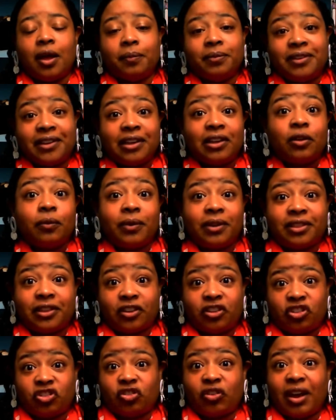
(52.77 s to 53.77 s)
deal with the
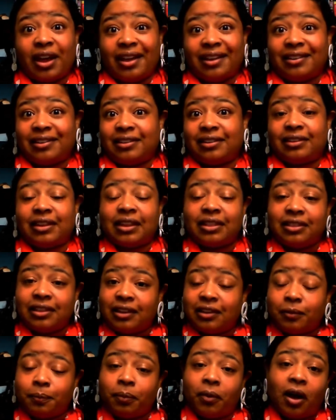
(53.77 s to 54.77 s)
stress that
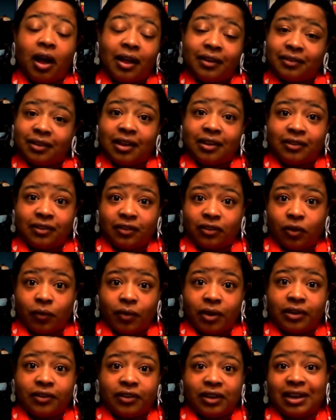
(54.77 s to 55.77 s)
this process is
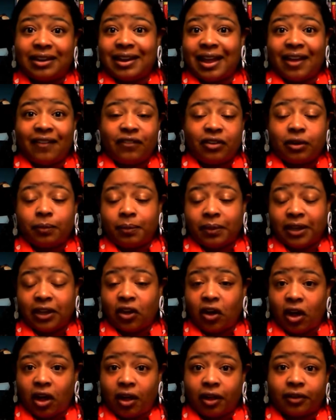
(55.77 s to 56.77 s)
going to inevitably
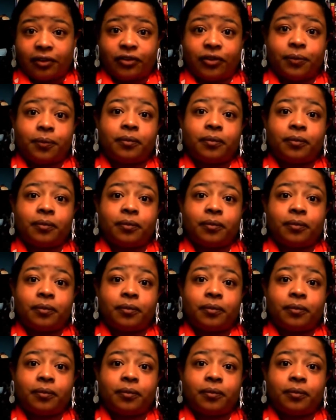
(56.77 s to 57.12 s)
cause.